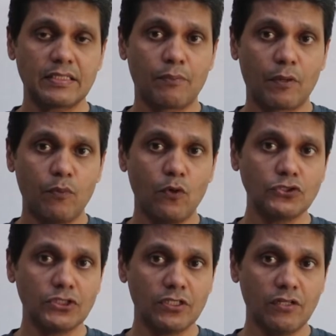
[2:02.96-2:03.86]
a
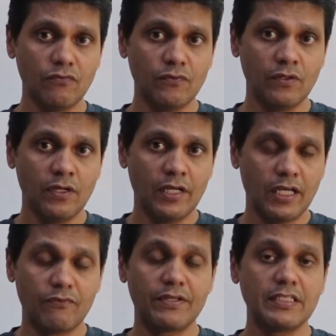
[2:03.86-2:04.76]
proportion of,
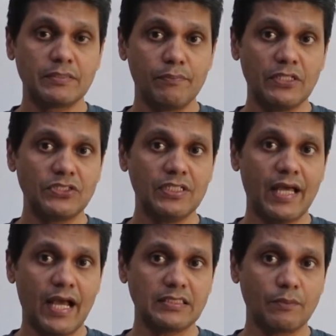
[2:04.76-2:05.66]
if it is measured
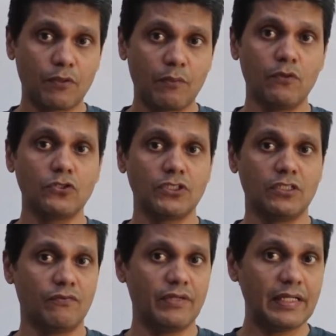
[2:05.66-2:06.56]
as a proportion
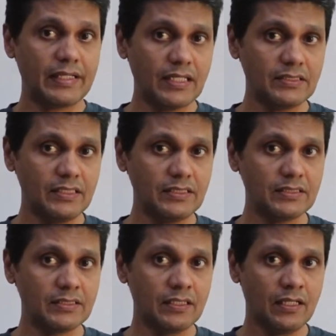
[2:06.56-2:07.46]
of net
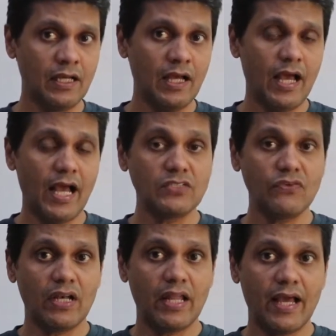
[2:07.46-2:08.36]
assets, as
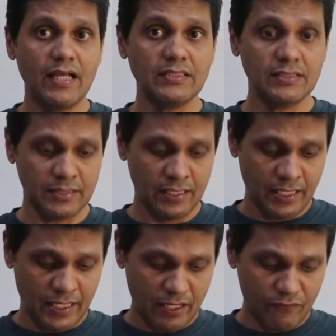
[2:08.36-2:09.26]
well as
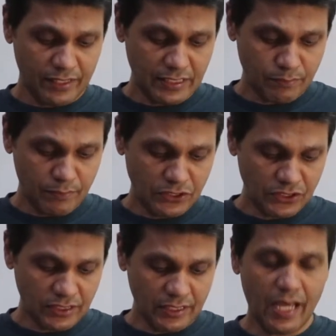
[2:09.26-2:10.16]
if it is
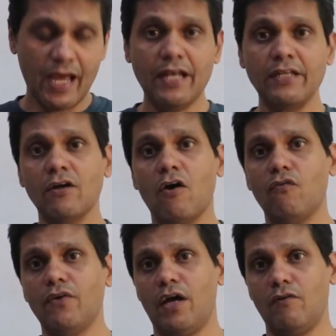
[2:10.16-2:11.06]
measured at
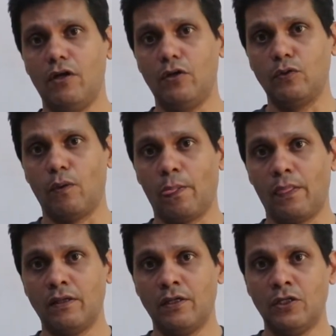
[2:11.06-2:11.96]
fair value.
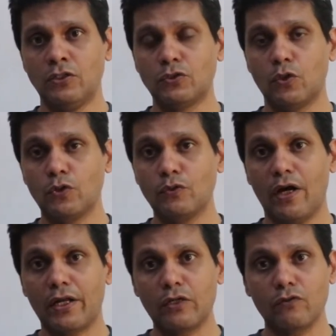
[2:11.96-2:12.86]
So you
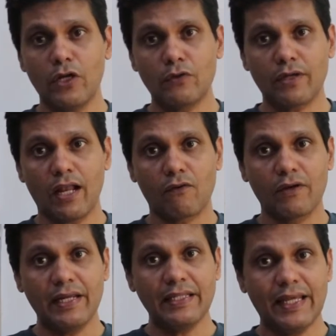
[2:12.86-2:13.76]
are required to
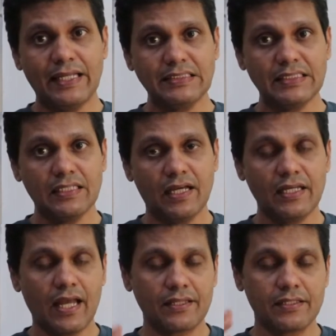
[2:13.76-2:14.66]
calculate
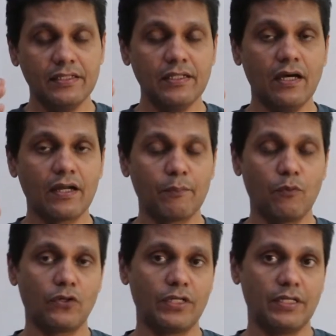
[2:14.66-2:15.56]
NCI at the
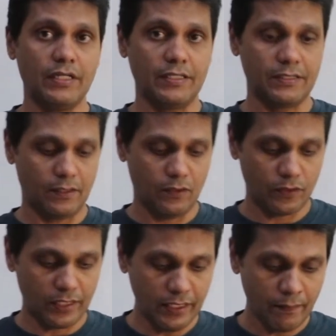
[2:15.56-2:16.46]
reporting date.
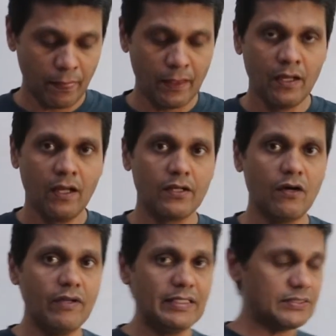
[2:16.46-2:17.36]
Okay,
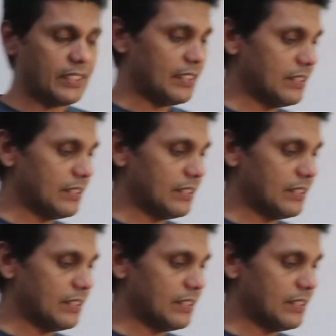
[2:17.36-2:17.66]
now let's